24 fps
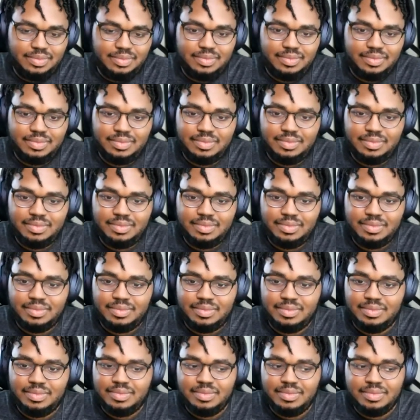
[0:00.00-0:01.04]

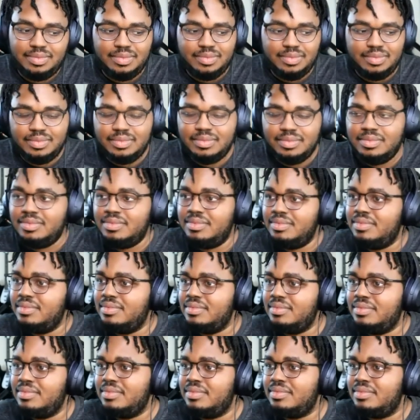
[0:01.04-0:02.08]

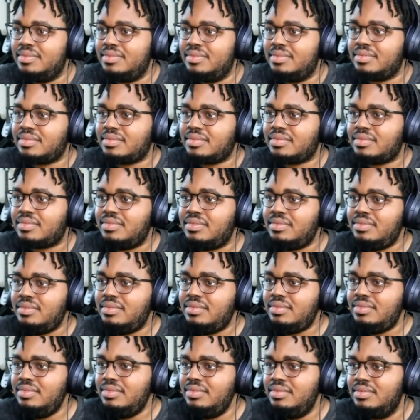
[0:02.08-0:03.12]

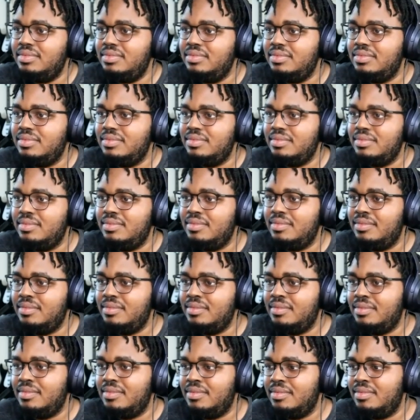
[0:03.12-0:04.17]

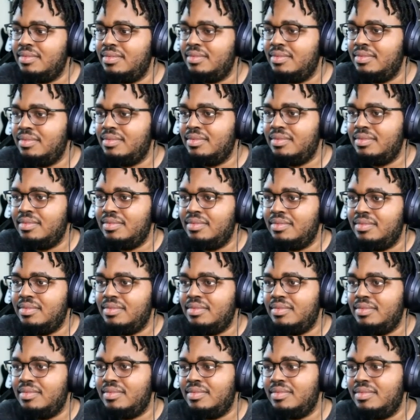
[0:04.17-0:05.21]

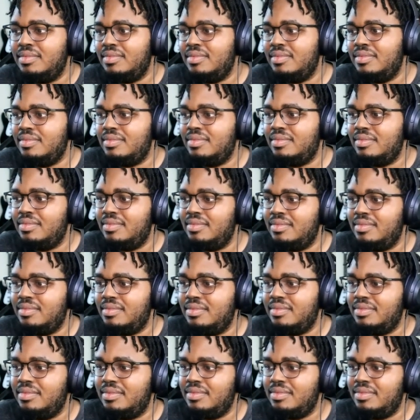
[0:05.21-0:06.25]

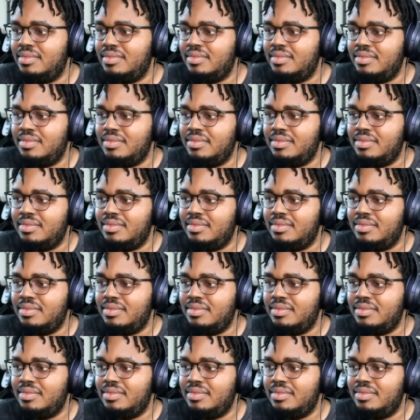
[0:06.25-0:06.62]
The person shown says nothing.